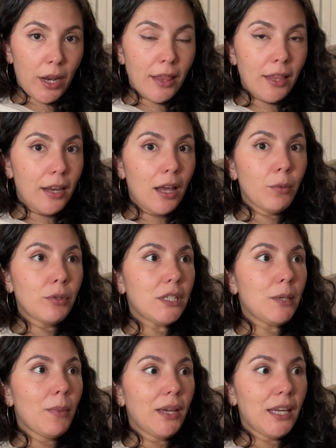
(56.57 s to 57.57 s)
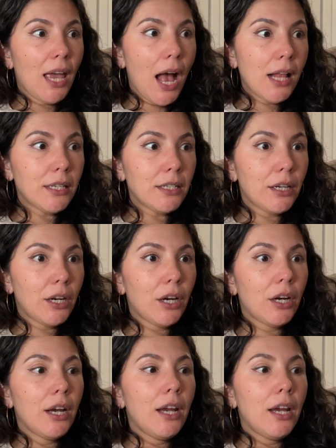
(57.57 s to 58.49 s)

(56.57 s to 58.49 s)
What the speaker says: And then I would see my calendar